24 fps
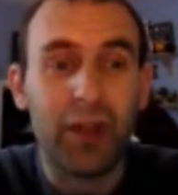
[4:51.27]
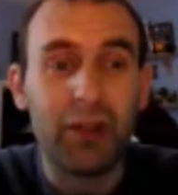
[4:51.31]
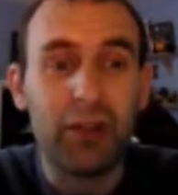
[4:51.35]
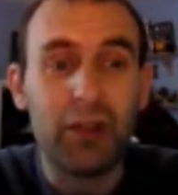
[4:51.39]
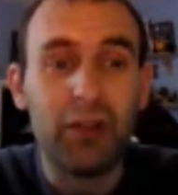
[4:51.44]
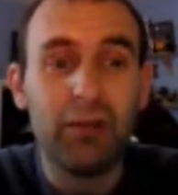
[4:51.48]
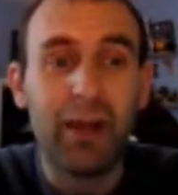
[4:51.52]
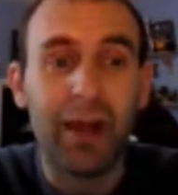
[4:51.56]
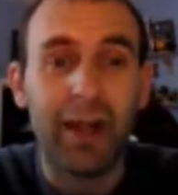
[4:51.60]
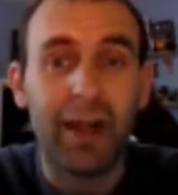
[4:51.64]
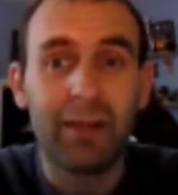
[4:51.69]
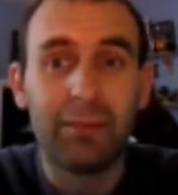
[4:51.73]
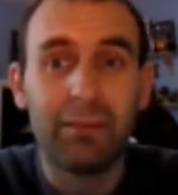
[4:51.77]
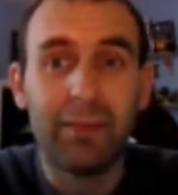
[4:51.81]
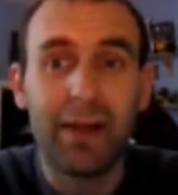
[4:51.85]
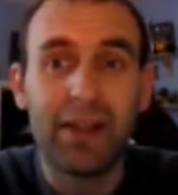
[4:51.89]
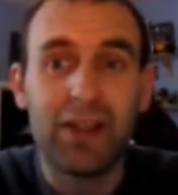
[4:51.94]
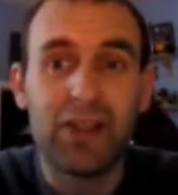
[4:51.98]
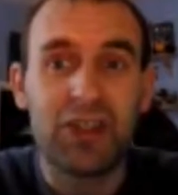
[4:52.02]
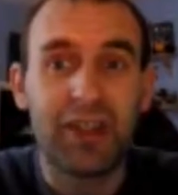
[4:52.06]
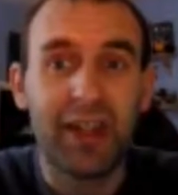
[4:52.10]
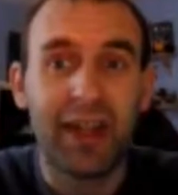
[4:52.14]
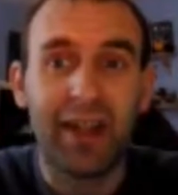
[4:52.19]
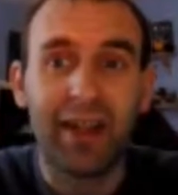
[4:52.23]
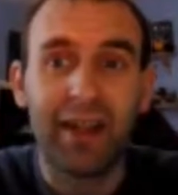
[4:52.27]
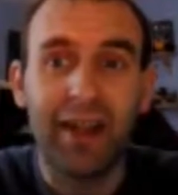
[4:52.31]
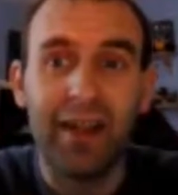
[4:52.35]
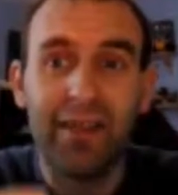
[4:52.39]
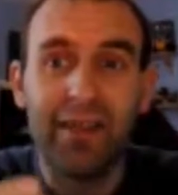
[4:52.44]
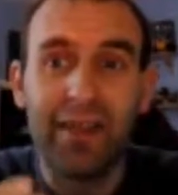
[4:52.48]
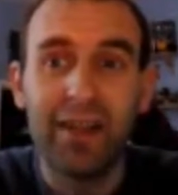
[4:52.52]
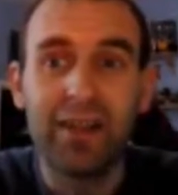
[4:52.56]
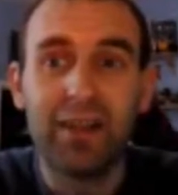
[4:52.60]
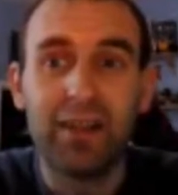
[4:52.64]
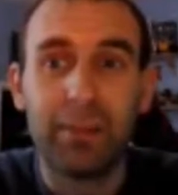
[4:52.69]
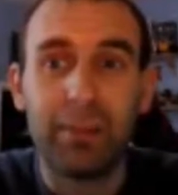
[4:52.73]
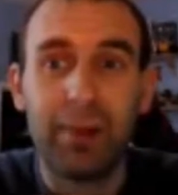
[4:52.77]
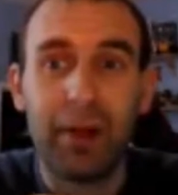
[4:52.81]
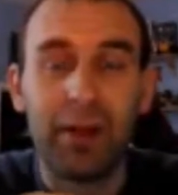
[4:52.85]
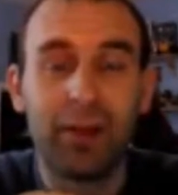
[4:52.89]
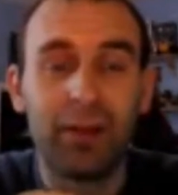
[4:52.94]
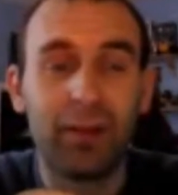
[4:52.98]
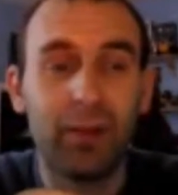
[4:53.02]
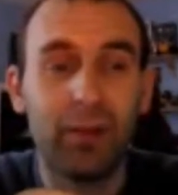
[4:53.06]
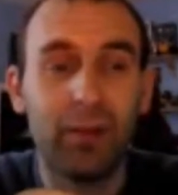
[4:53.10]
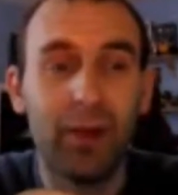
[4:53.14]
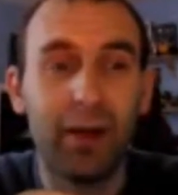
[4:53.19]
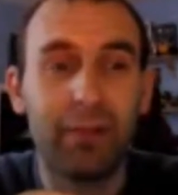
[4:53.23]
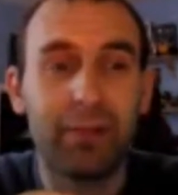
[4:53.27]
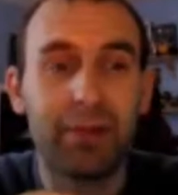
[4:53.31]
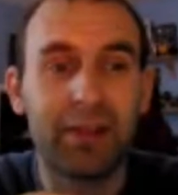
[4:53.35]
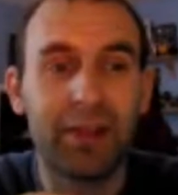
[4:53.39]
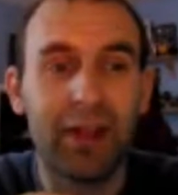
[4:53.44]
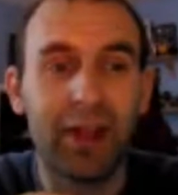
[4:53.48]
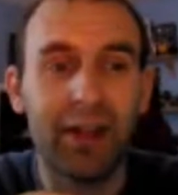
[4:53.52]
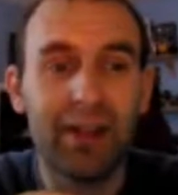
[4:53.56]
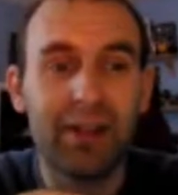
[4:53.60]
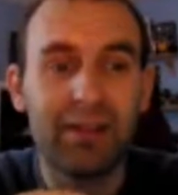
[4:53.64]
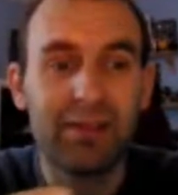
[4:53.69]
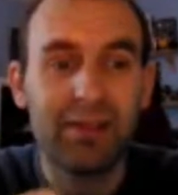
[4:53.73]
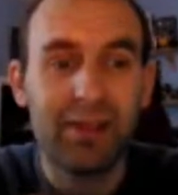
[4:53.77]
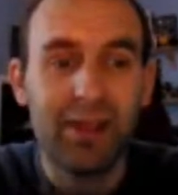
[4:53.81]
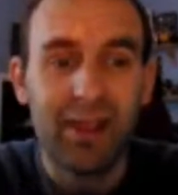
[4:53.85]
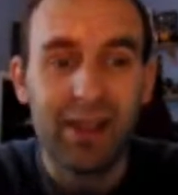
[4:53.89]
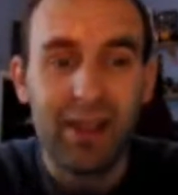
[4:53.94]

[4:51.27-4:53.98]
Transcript: I do recommend checking out the Interparcel website